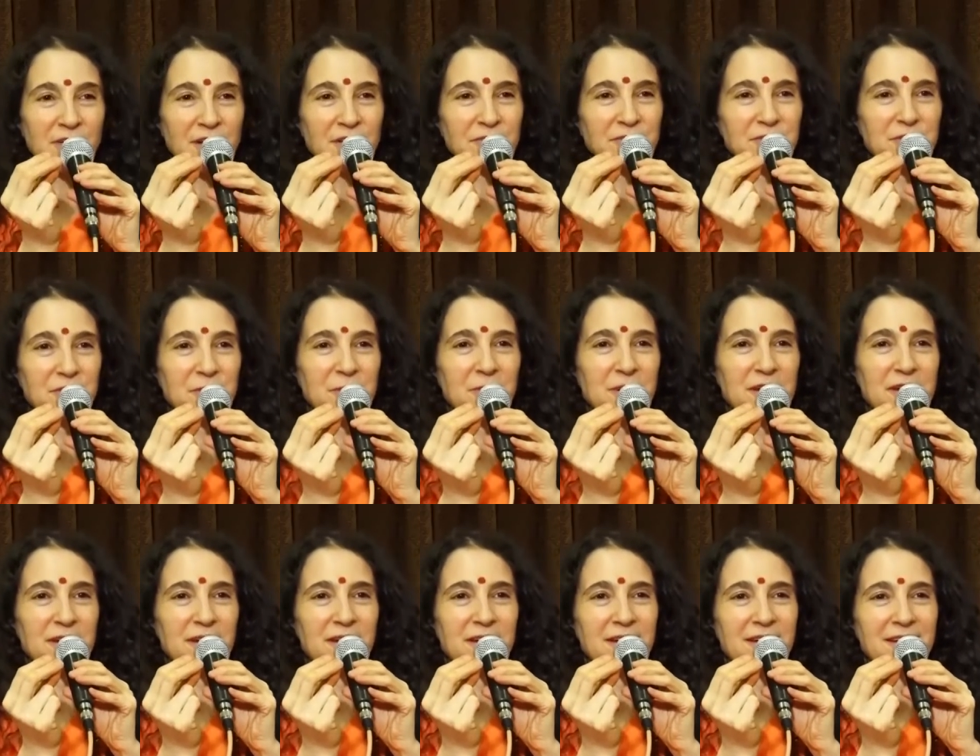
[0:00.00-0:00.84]
of
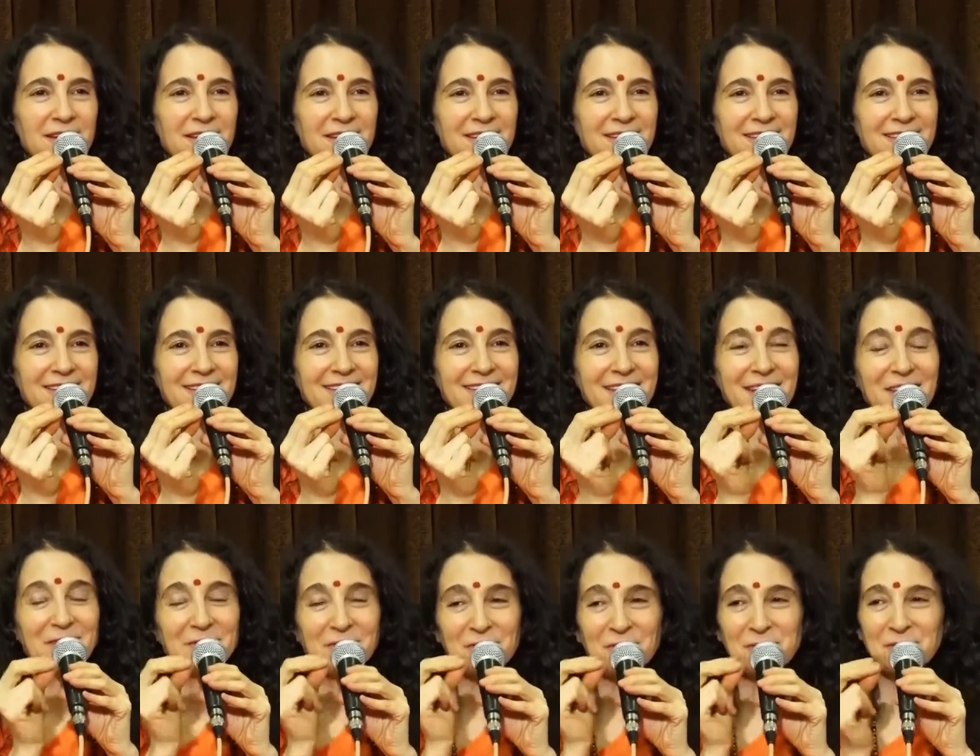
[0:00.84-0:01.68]
everyone,
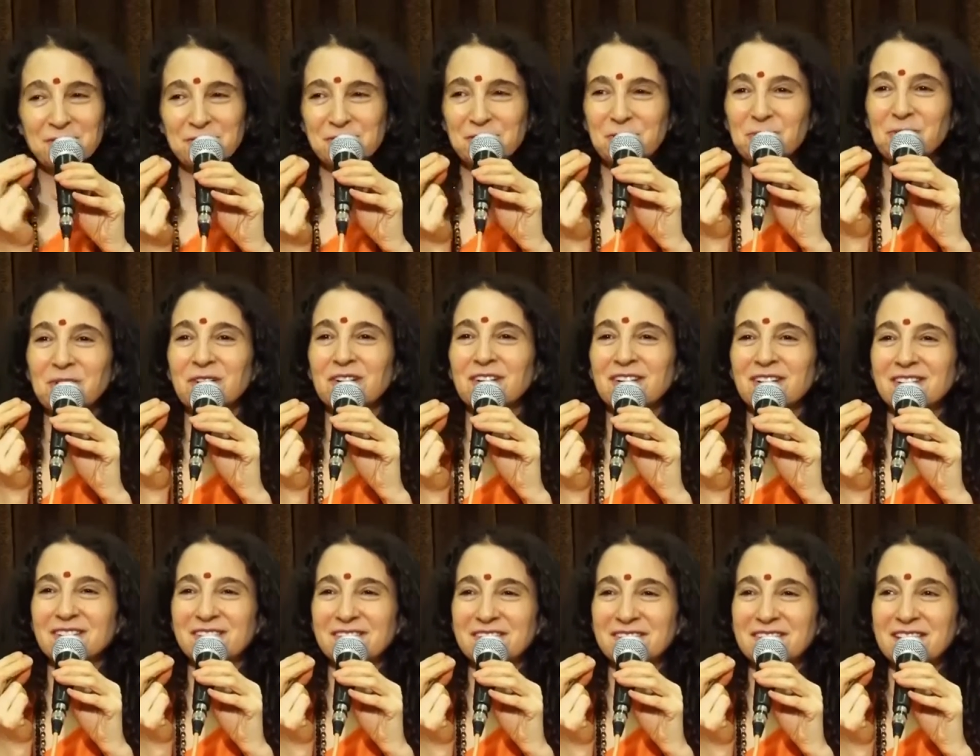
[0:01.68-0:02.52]
even the
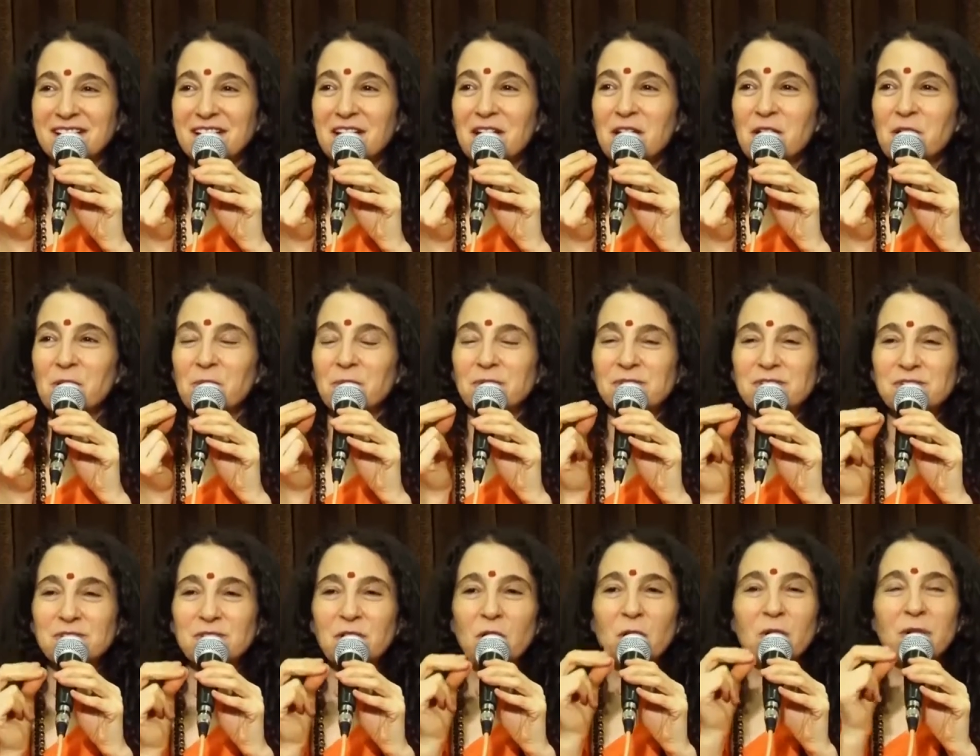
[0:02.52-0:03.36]
squirrels, was
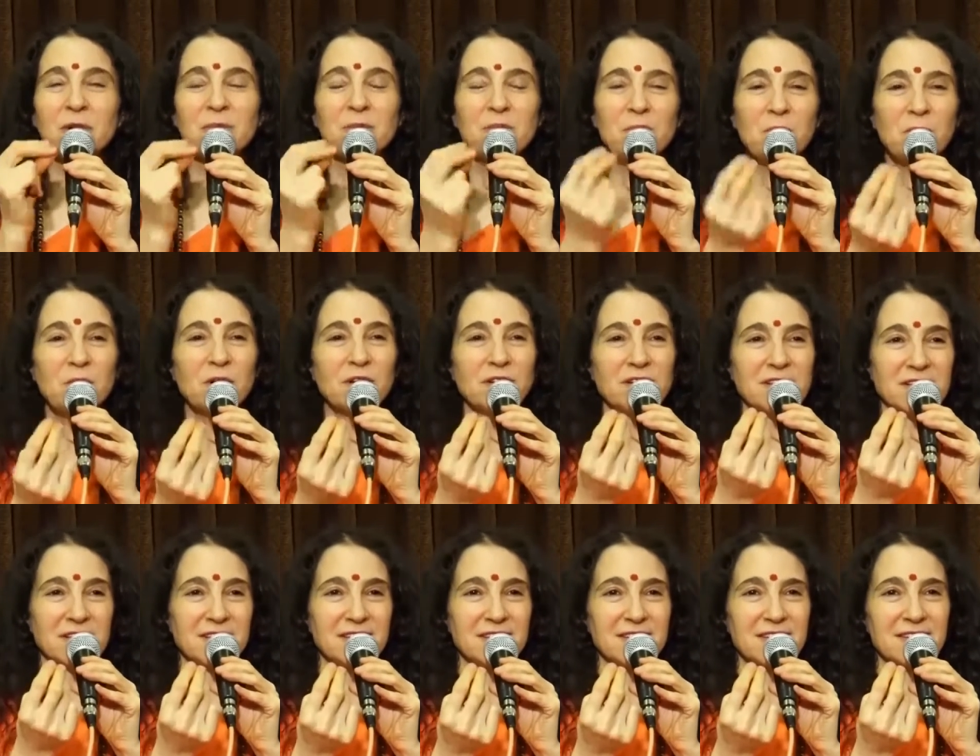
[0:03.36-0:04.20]
so
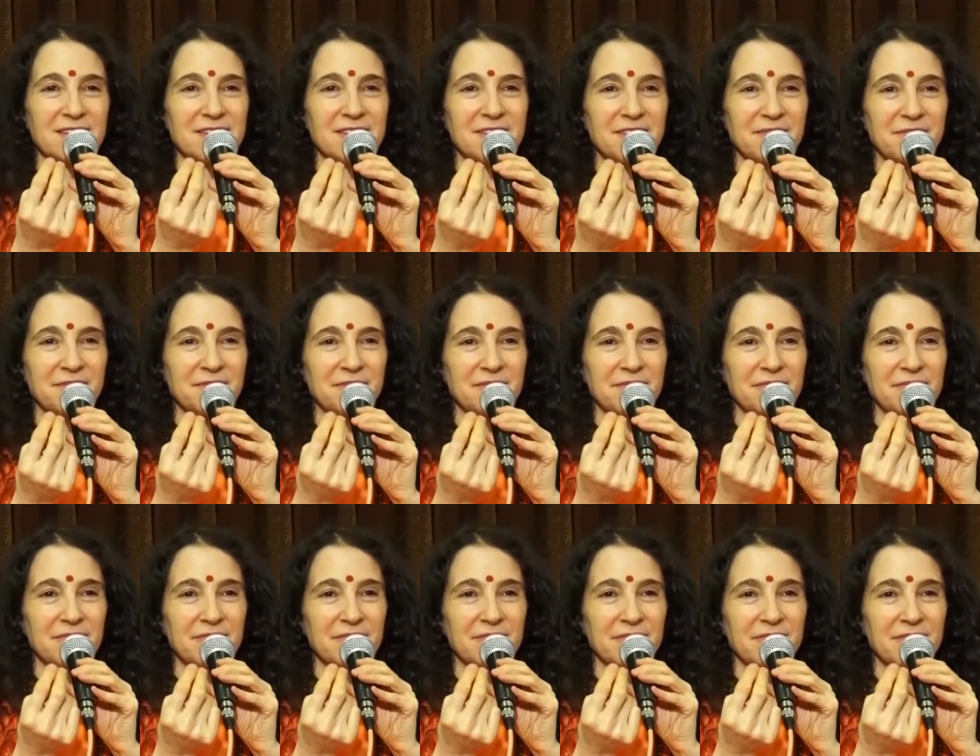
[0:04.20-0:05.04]
important
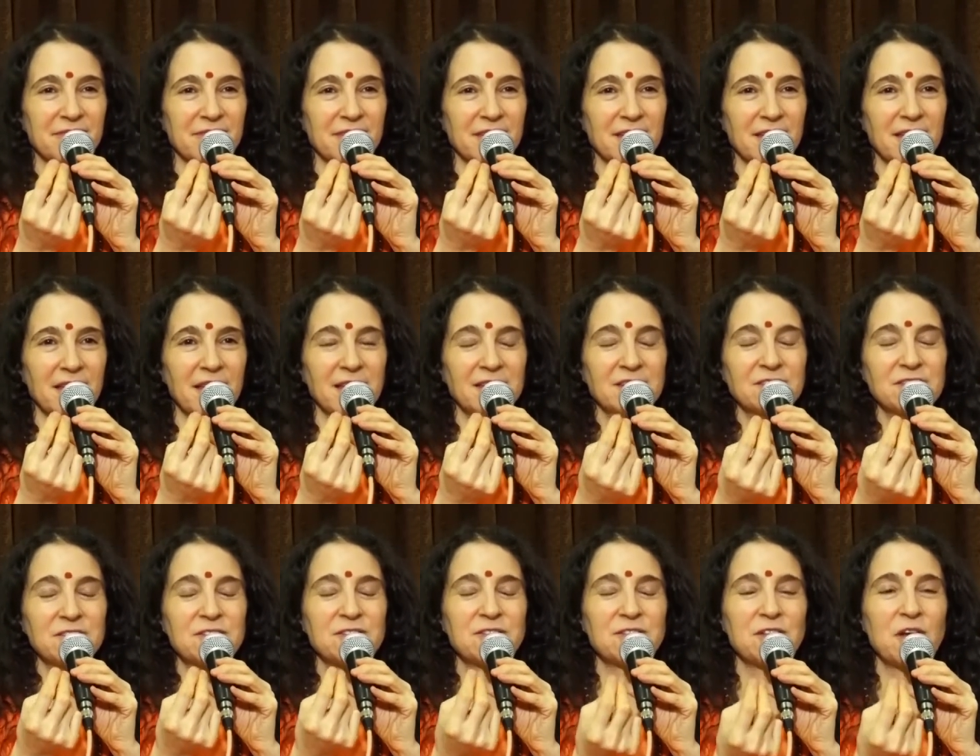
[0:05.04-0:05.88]

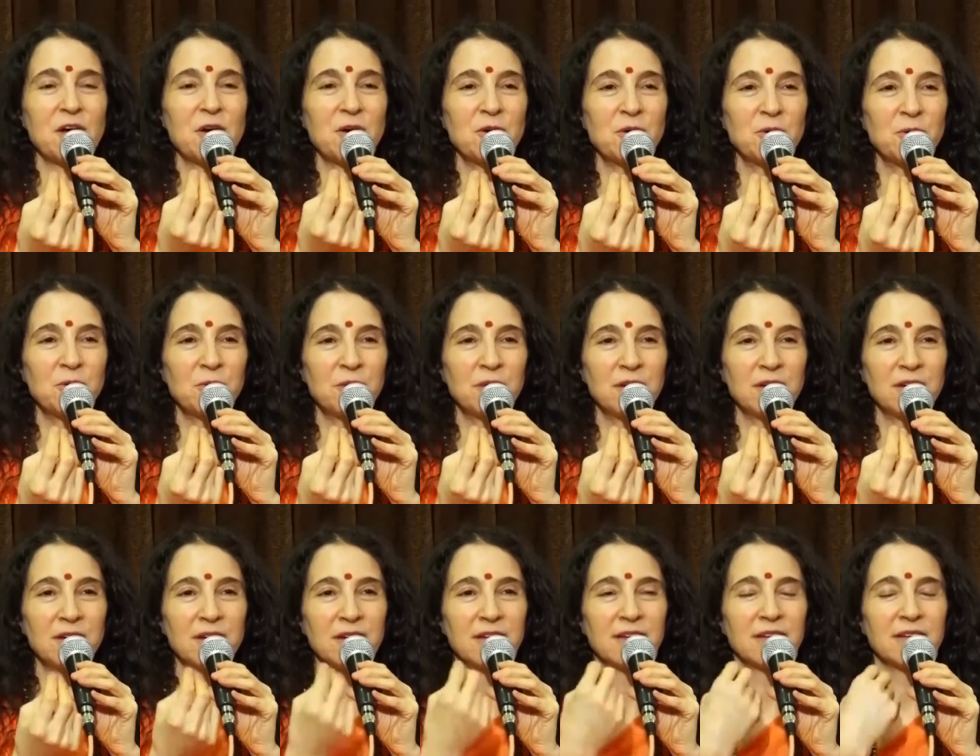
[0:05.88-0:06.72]
and
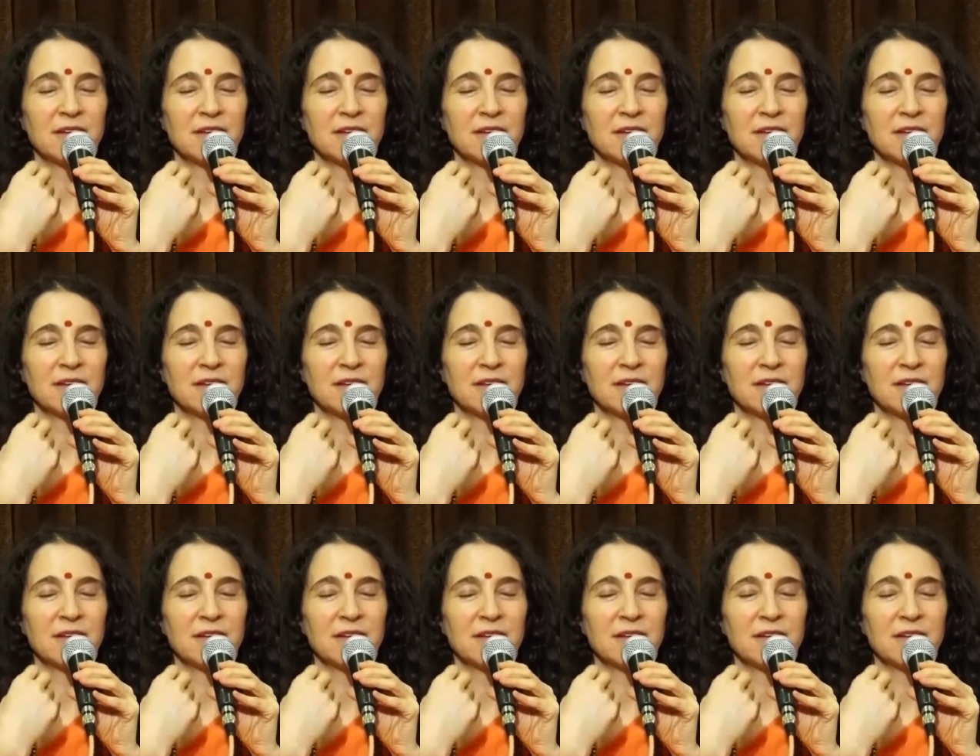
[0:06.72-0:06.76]
so